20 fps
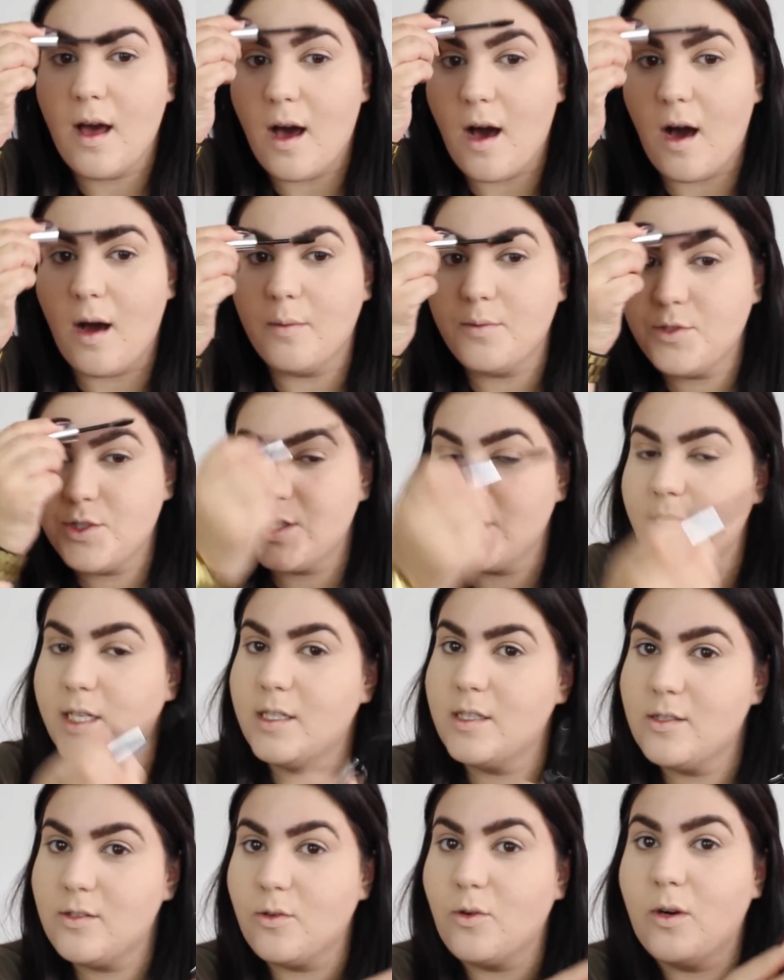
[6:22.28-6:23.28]

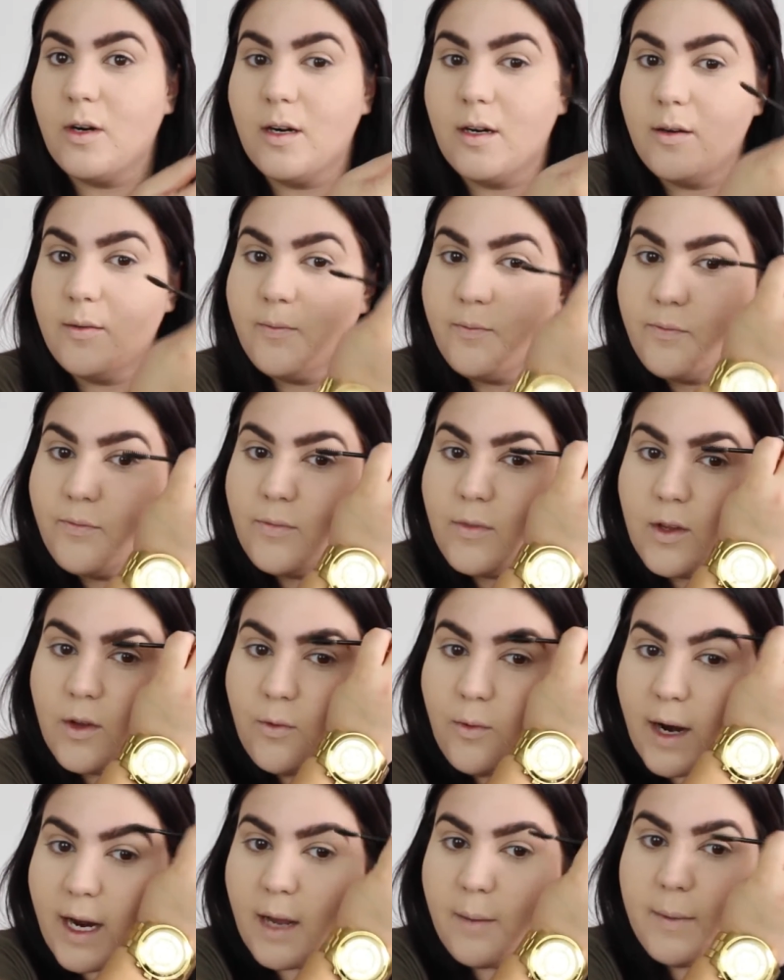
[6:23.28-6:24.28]
options or
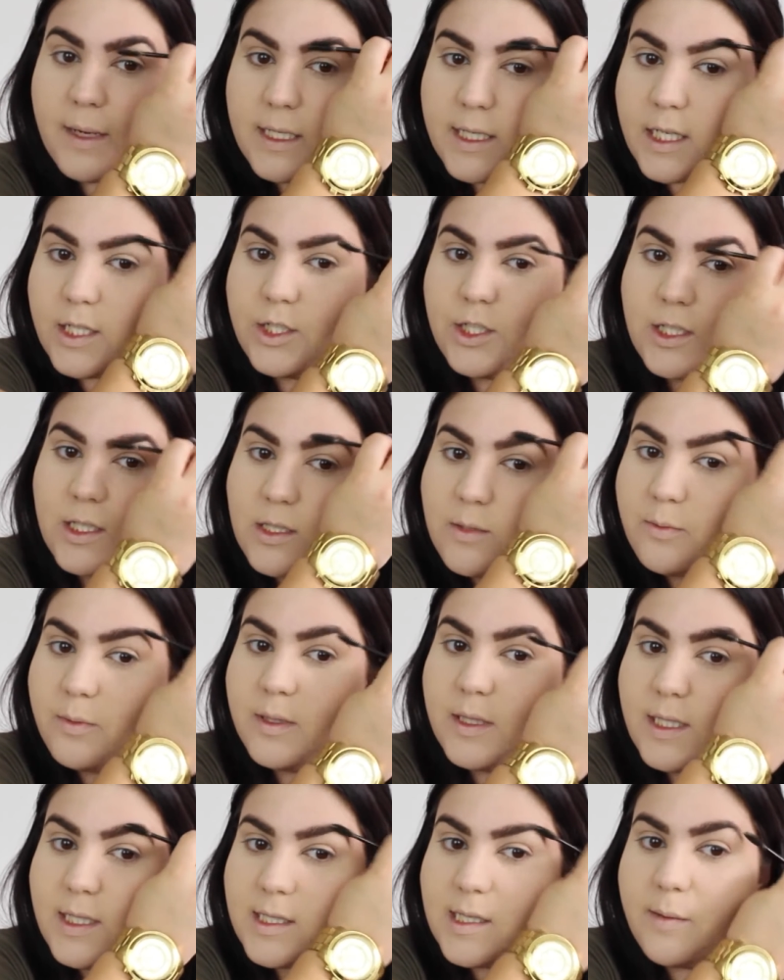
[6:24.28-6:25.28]
recommendations,
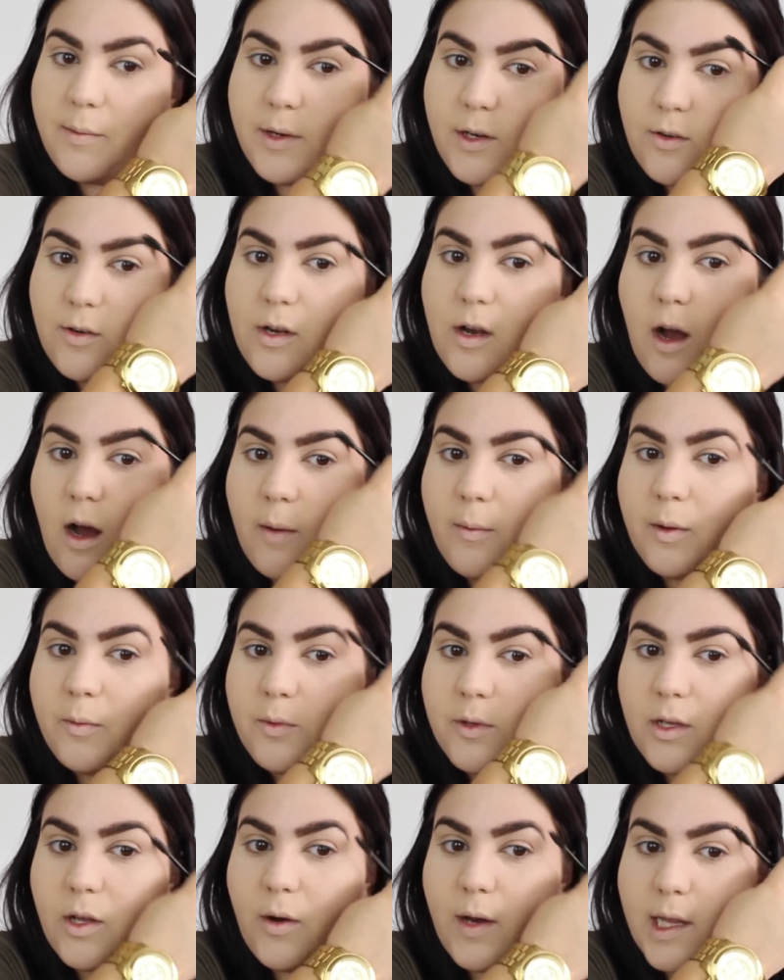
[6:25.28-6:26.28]
please let me know in a comment
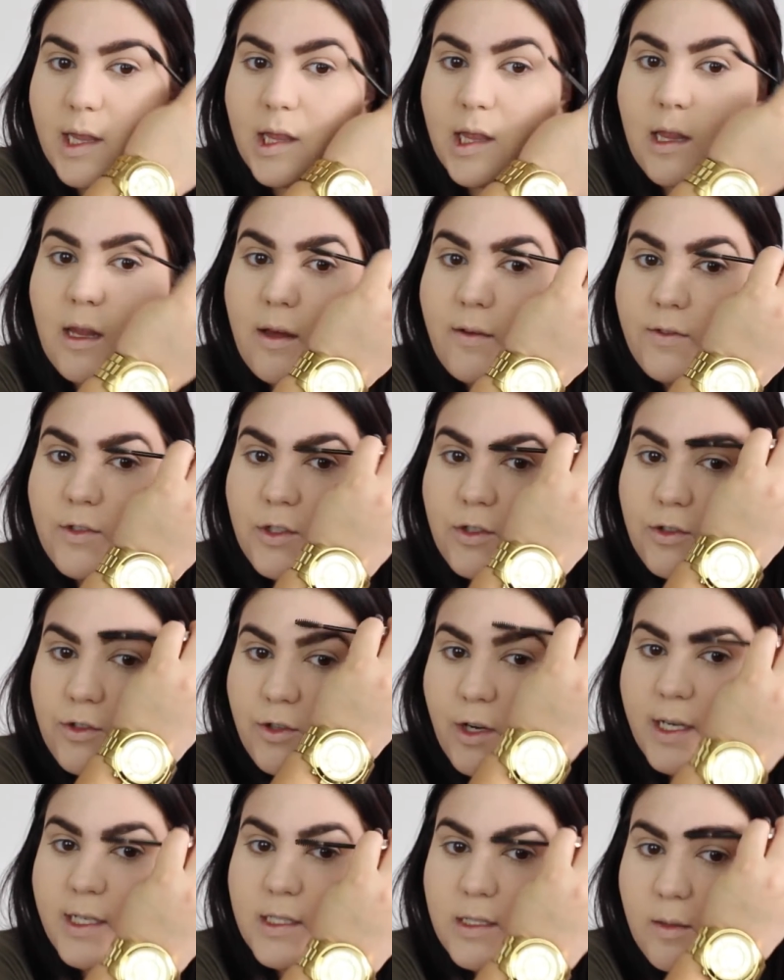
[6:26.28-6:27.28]
below. I'd love to
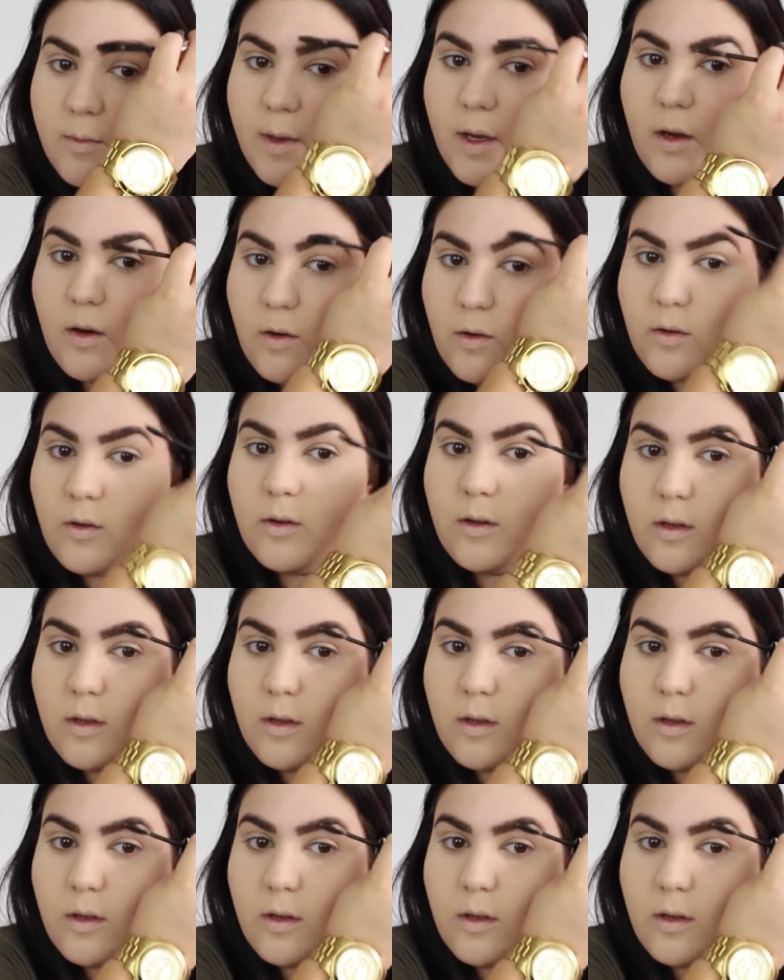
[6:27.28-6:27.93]
try some out.